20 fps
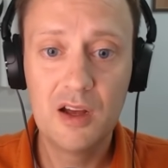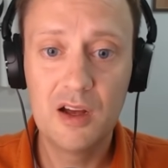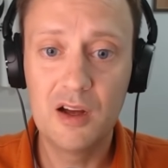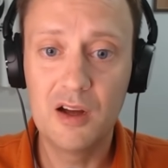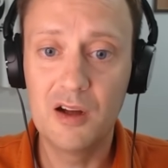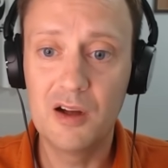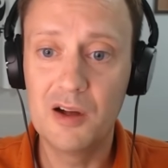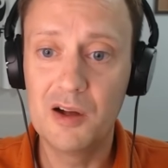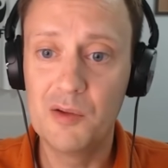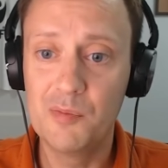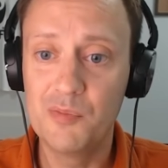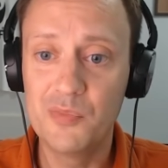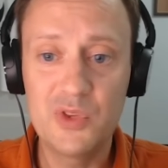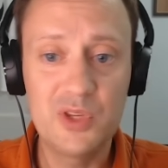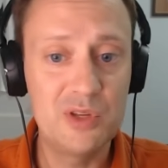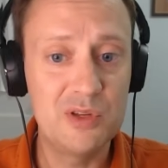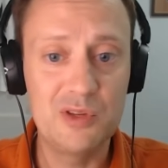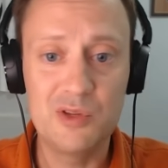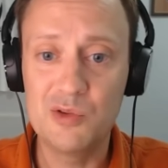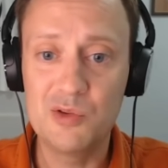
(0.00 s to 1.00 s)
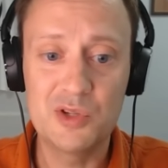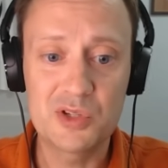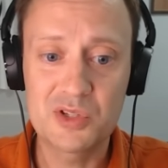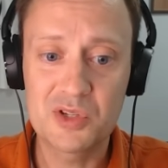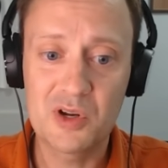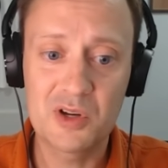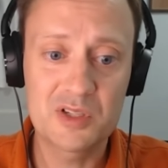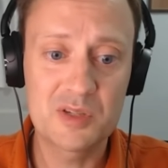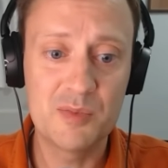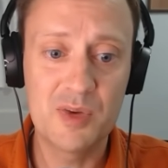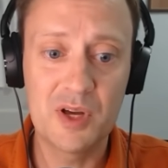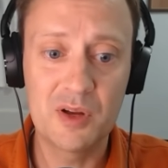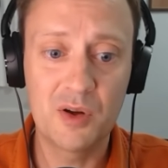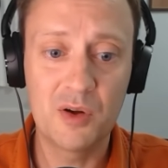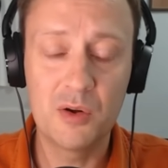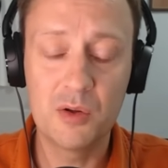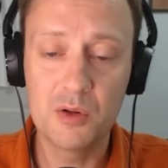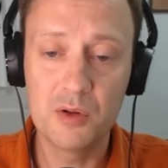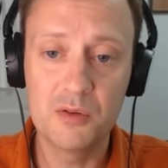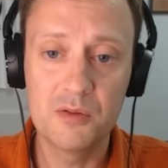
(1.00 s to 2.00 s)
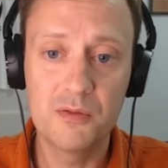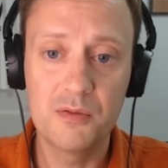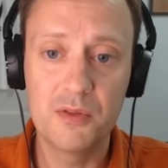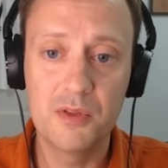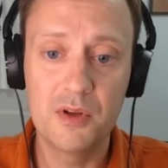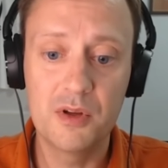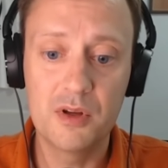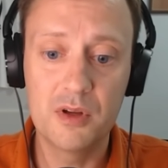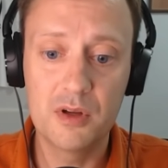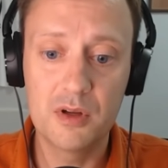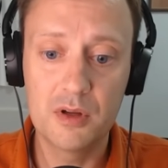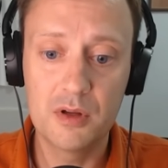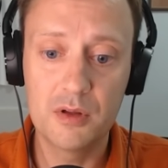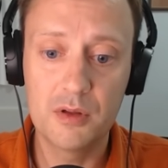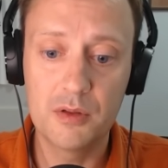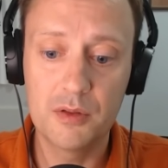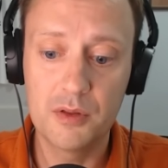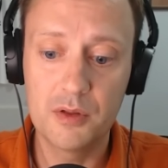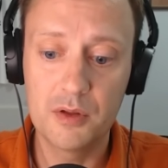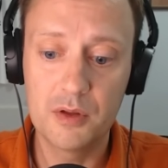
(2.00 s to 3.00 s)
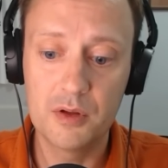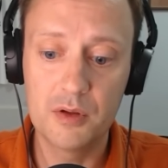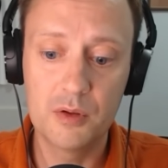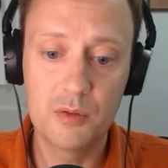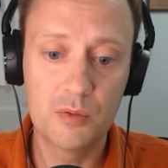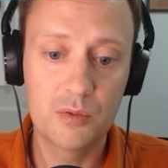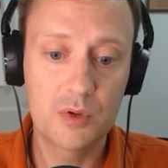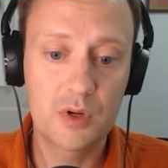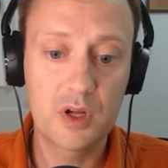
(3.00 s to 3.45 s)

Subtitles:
You just talked about all of the